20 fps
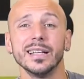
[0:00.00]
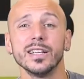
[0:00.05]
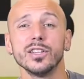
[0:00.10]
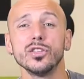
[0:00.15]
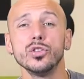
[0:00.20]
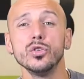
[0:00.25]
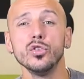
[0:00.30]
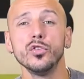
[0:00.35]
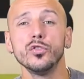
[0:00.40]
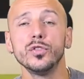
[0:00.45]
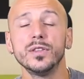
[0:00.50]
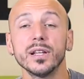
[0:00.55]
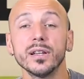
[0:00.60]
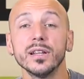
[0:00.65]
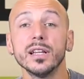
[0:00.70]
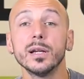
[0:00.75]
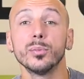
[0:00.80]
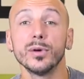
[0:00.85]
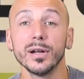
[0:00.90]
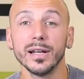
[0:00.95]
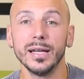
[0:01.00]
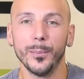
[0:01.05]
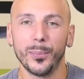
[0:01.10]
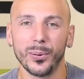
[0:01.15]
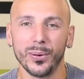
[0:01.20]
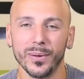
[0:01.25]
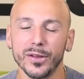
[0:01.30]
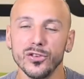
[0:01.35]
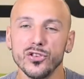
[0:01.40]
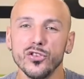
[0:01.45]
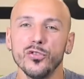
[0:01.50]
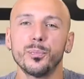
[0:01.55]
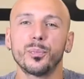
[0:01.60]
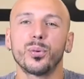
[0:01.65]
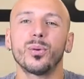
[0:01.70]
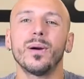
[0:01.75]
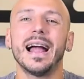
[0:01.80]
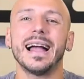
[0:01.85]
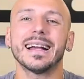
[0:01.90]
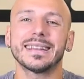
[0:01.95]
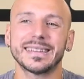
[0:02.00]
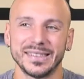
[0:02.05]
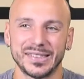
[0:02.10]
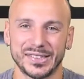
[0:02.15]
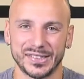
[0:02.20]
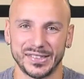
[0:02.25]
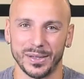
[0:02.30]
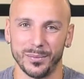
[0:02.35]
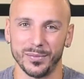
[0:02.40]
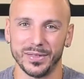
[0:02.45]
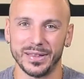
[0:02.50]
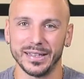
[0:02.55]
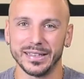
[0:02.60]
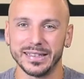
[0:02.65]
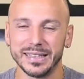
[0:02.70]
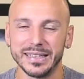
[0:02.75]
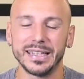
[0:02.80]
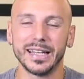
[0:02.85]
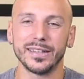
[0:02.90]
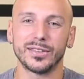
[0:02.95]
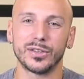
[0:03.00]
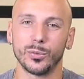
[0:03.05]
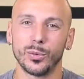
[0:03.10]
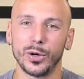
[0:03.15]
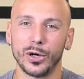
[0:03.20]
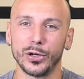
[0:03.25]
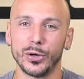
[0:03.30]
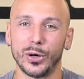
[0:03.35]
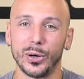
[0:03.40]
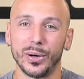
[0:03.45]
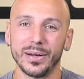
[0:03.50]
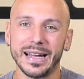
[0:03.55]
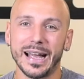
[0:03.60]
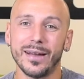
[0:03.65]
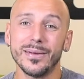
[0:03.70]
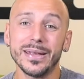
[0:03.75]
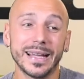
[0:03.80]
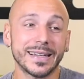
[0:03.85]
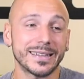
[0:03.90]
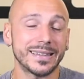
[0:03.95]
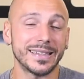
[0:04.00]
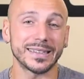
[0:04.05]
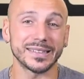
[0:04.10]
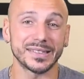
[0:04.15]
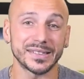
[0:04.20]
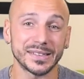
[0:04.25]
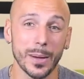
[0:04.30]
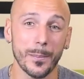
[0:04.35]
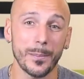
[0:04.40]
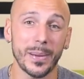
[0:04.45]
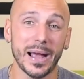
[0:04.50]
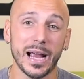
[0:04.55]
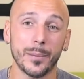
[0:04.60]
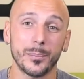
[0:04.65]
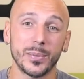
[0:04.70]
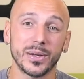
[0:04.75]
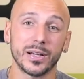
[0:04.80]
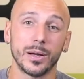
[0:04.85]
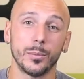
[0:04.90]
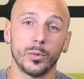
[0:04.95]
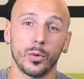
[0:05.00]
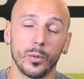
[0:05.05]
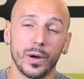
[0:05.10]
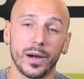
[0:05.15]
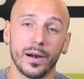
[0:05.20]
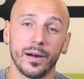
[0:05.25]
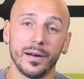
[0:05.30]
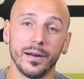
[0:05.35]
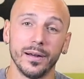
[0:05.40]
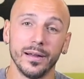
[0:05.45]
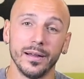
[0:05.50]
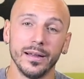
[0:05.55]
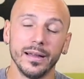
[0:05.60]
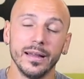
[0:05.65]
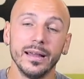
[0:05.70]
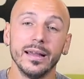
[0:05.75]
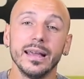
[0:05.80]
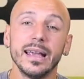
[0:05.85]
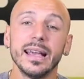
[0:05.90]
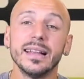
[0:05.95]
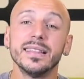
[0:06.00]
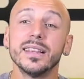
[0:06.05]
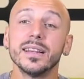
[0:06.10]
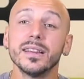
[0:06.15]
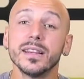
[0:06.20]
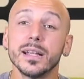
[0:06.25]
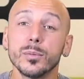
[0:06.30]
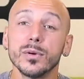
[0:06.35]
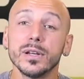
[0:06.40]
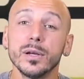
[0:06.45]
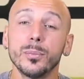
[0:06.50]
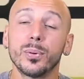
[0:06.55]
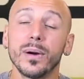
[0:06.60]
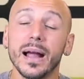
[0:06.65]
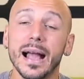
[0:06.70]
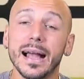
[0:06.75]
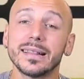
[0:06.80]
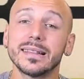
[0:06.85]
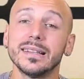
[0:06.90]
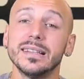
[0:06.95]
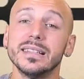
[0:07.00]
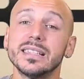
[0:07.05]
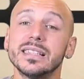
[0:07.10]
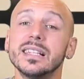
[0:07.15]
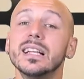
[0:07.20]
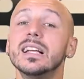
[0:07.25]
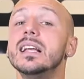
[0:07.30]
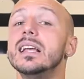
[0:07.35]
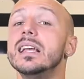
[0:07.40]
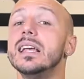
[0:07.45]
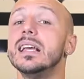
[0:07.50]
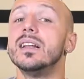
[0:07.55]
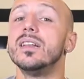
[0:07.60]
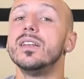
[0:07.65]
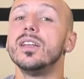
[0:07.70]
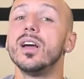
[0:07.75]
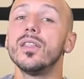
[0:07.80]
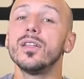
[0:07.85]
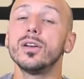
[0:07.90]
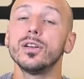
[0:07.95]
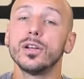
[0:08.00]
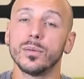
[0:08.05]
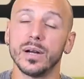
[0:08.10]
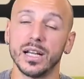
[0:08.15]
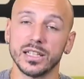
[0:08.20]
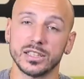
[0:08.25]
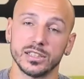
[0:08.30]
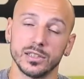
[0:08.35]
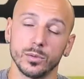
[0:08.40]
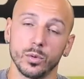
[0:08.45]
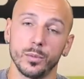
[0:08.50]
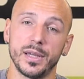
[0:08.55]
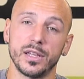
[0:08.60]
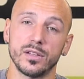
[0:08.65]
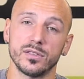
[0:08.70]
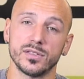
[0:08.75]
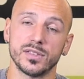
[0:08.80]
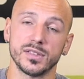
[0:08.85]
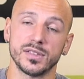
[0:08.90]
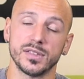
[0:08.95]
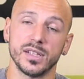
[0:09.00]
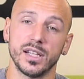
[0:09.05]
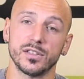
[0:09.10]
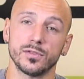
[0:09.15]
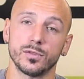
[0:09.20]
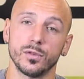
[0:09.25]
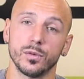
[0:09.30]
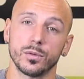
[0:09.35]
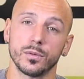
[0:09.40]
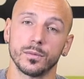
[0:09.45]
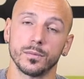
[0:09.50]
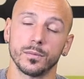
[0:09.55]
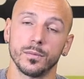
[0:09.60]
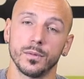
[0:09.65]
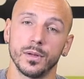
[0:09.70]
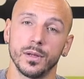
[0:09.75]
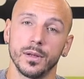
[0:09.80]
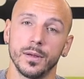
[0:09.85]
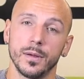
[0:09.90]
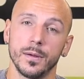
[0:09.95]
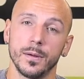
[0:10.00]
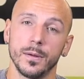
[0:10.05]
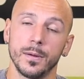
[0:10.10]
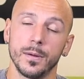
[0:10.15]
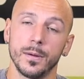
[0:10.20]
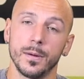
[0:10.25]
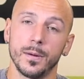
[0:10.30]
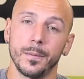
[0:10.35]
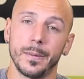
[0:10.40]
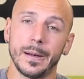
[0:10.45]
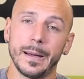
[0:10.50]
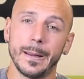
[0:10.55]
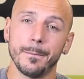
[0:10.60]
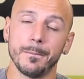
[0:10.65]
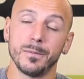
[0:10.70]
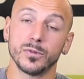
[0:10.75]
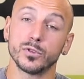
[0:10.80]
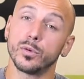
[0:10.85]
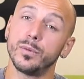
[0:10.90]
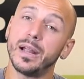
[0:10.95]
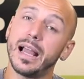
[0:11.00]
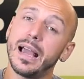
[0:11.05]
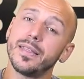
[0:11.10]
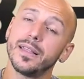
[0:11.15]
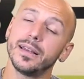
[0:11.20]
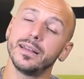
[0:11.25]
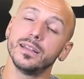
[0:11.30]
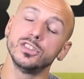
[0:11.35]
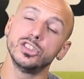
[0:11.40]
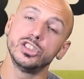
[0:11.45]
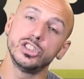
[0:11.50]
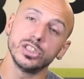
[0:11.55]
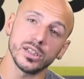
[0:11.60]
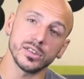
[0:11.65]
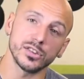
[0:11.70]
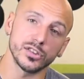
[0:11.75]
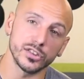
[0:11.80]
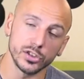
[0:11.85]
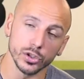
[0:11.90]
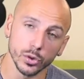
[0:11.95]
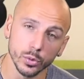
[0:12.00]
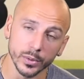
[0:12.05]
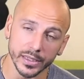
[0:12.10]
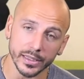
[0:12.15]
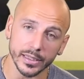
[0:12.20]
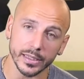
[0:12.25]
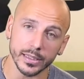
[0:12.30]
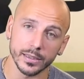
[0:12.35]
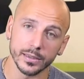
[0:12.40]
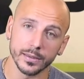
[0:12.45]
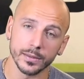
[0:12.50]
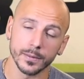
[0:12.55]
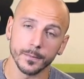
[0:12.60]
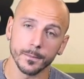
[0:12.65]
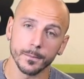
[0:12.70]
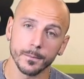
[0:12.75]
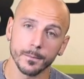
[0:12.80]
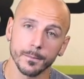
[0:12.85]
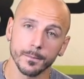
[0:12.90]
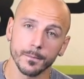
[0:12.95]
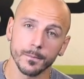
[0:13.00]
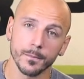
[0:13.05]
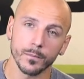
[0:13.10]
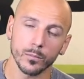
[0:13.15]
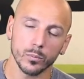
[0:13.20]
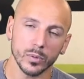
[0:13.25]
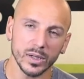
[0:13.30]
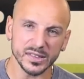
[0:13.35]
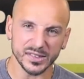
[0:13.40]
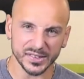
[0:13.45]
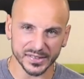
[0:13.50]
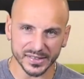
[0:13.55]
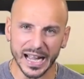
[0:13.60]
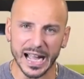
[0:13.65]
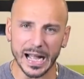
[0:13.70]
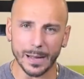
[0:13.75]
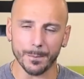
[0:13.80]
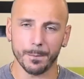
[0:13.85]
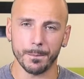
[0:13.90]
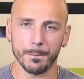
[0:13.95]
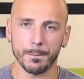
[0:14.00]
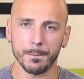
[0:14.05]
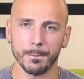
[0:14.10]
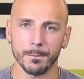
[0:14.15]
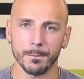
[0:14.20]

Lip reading: you've deliberately, you've practiced something to get to where you are. Now you got to take a step back, become aware, and deliberately practice in another direction that will make you successful, right? So rather than just doing it, right, stop.